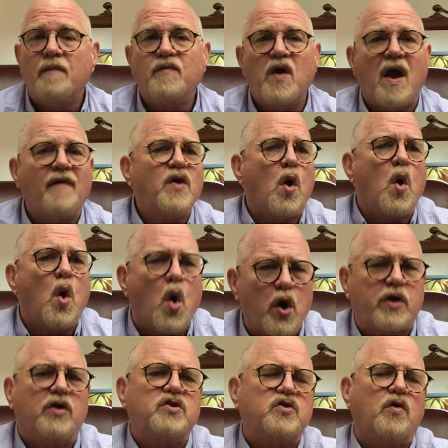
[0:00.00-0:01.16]
You have the
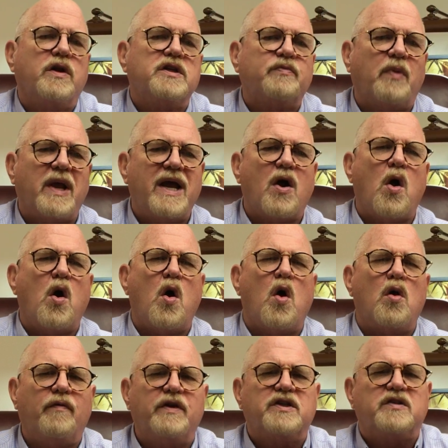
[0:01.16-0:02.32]
orchestra that's playing
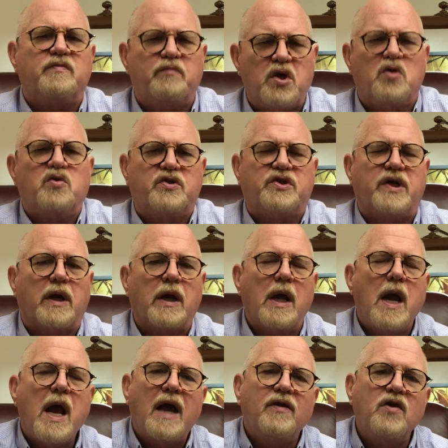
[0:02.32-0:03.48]
all of this music.
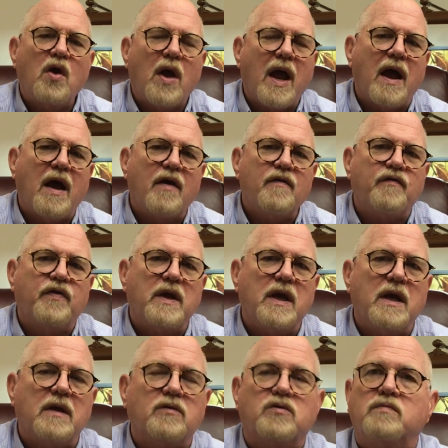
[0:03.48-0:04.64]
You have
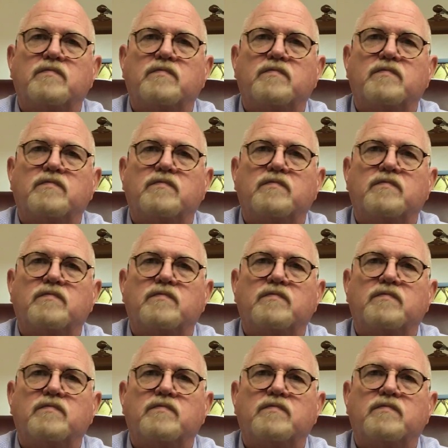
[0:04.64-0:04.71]
the